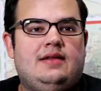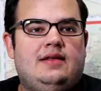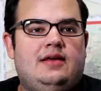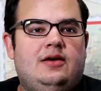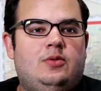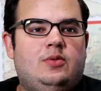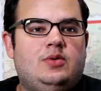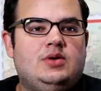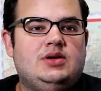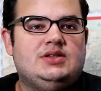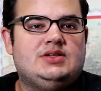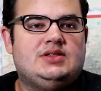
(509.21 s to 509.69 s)

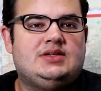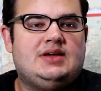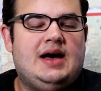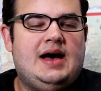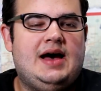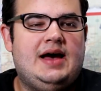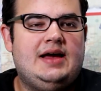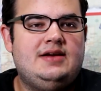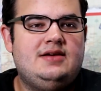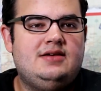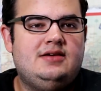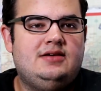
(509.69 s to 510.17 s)
It was
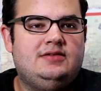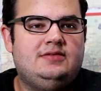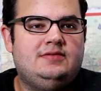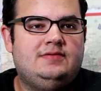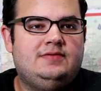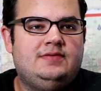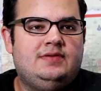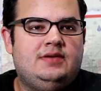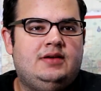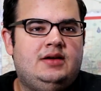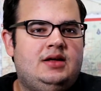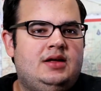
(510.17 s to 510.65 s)
kind
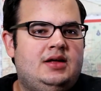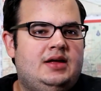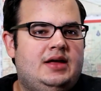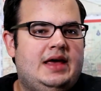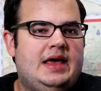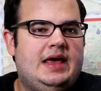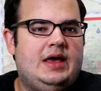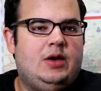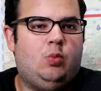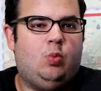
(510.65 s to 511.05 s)
of a